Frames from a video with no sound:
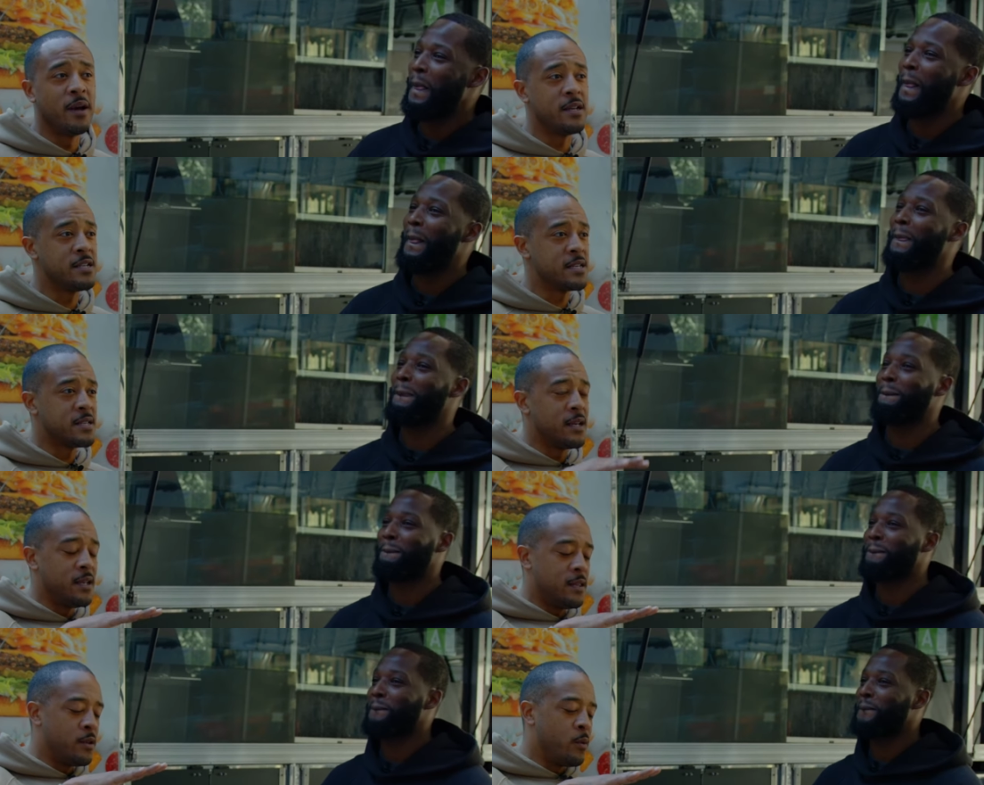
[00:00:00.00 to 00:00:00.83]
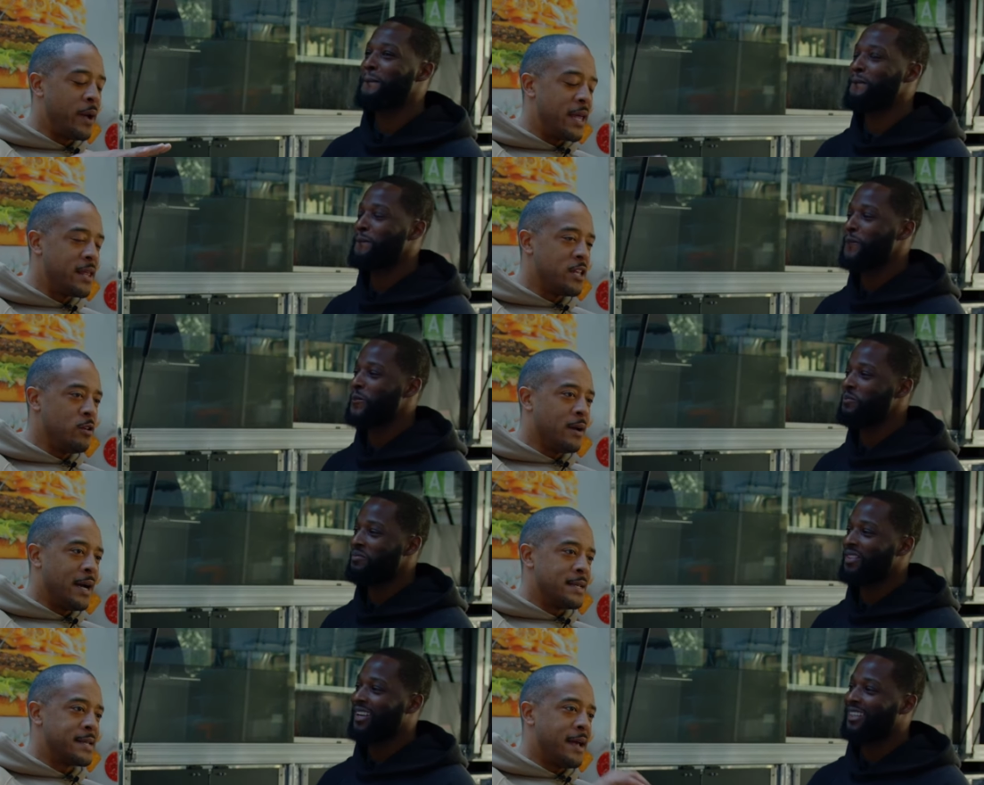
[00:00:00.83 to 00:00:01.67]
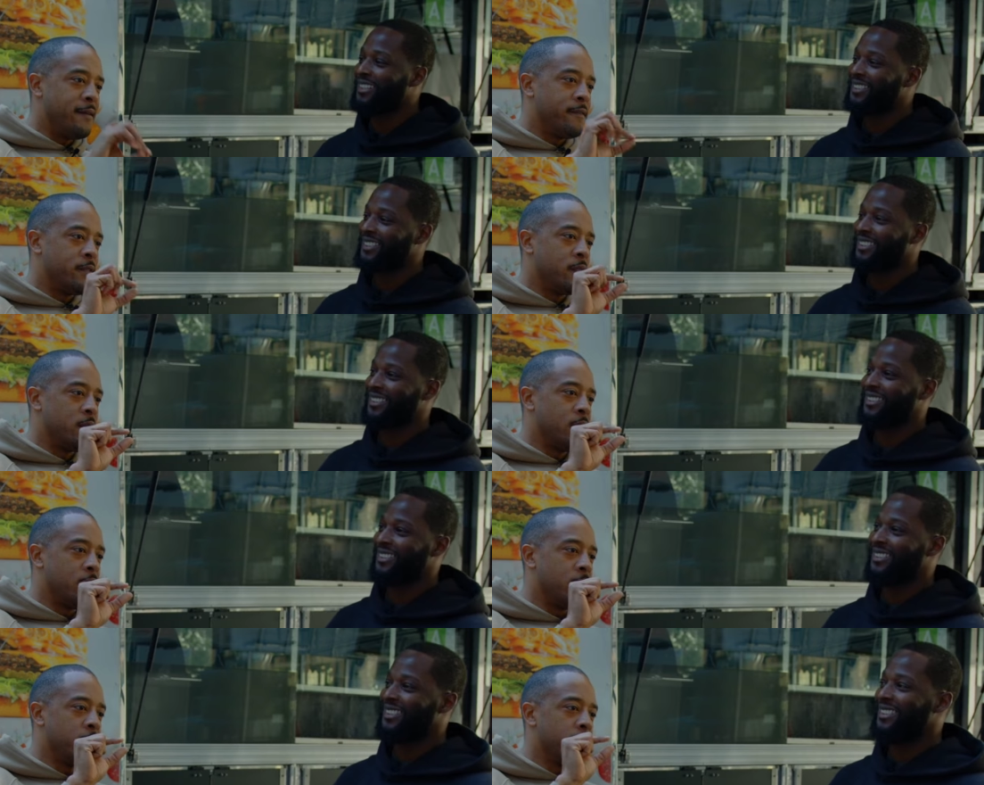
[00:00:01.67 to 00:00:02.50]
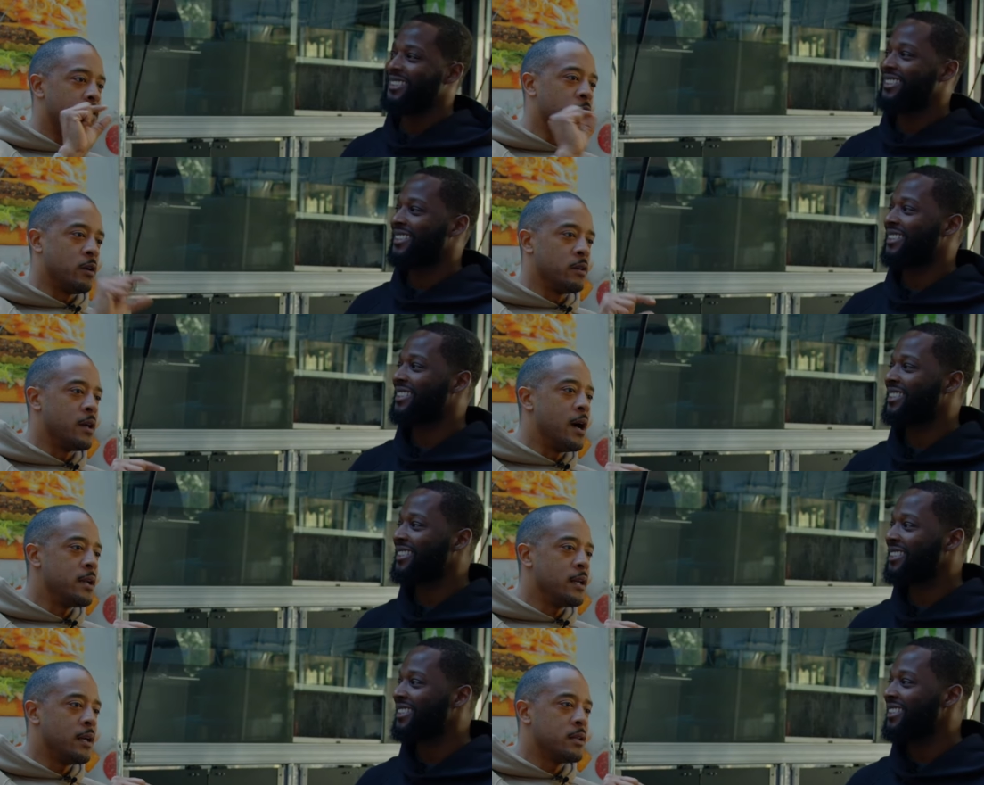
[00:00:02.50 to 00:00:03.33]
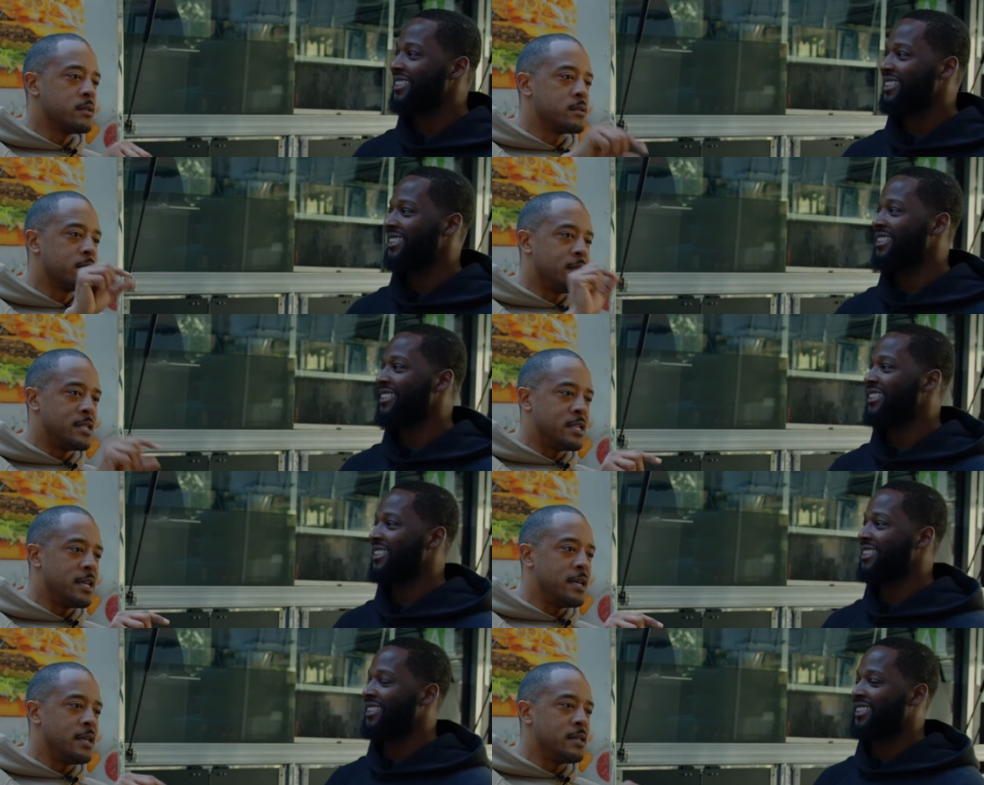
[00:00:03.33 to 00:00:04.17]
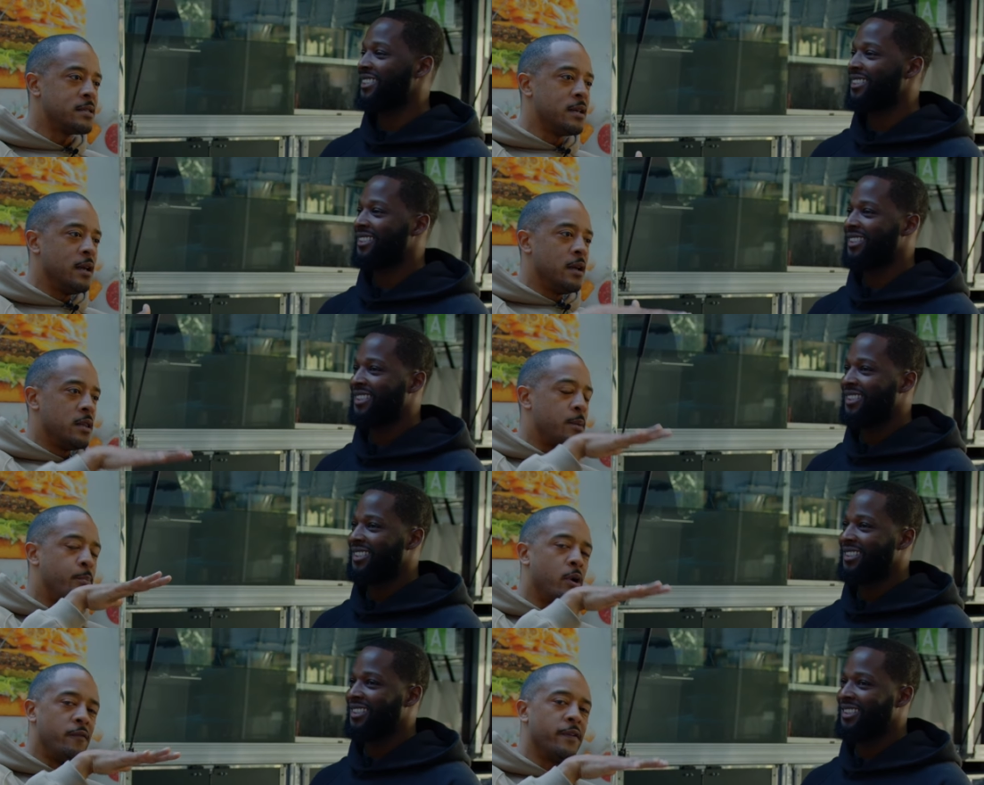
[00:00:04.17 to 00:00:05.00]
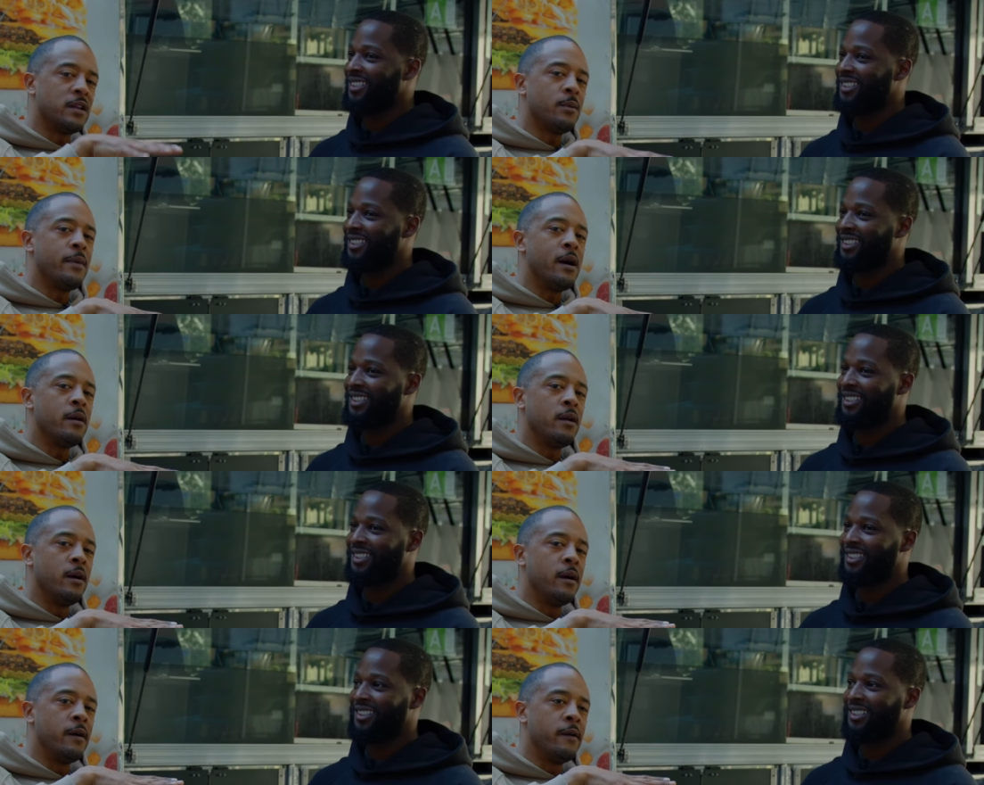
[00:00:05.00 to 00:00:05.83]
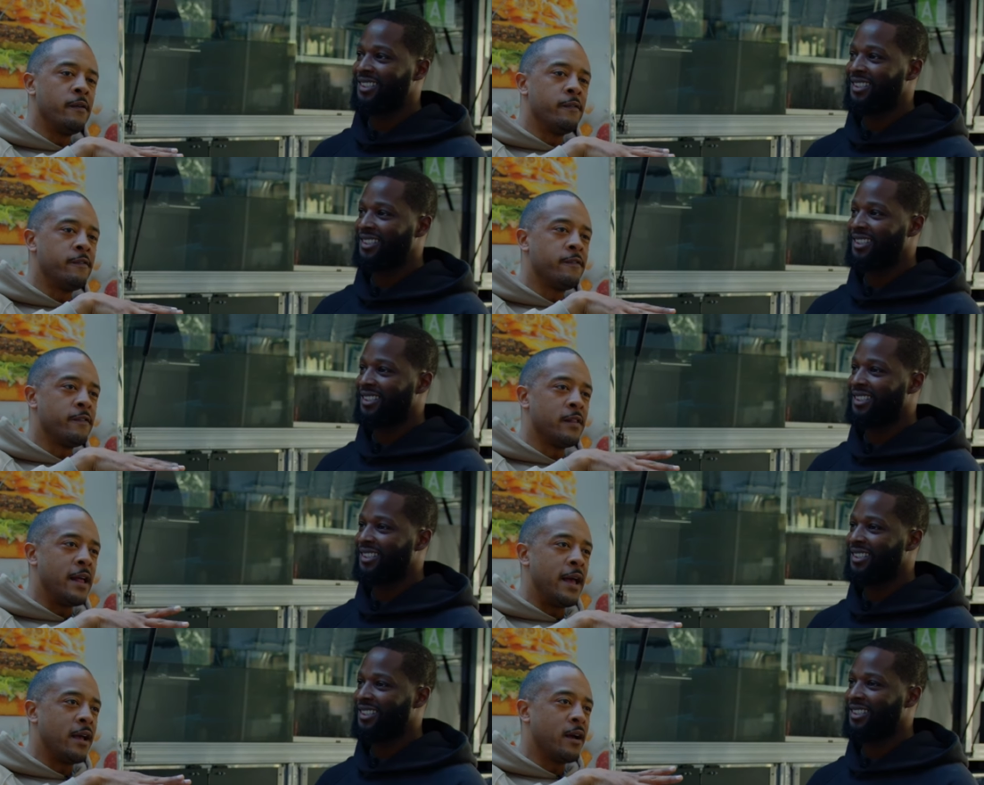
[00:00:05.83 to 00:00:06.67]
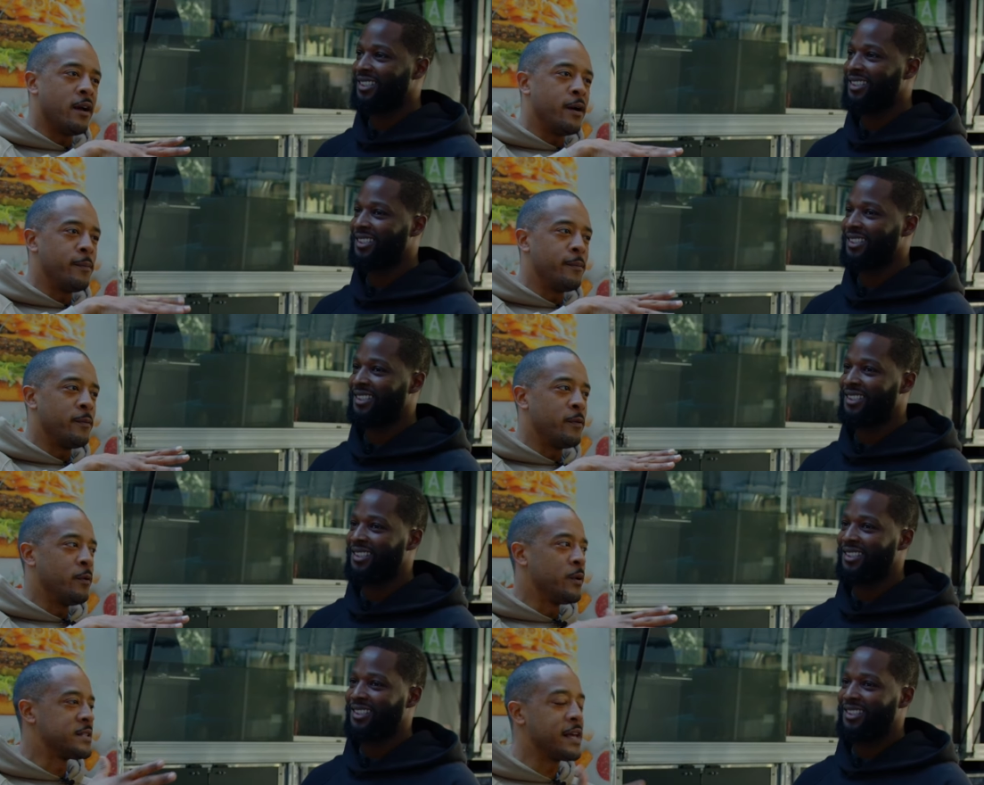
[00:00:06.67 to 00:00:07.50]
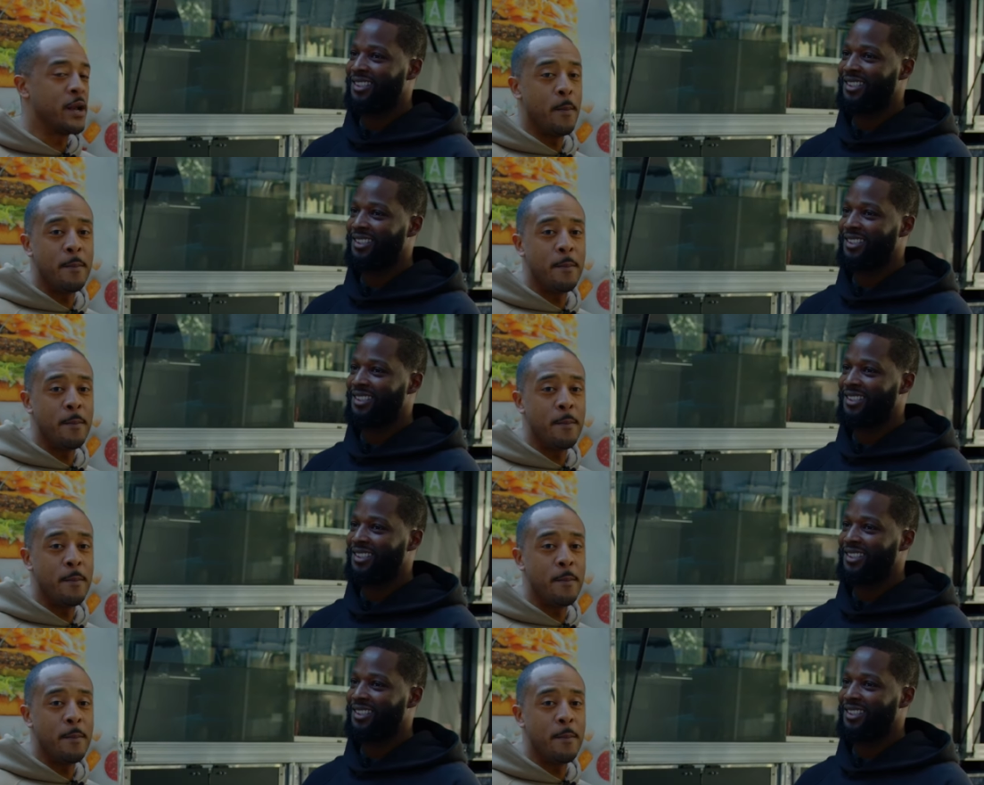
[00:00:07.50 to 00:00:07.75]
Speaker 1: but just the the way that you guys have the grilled onions, the cheese, the perfect amount of like um, well, it's not a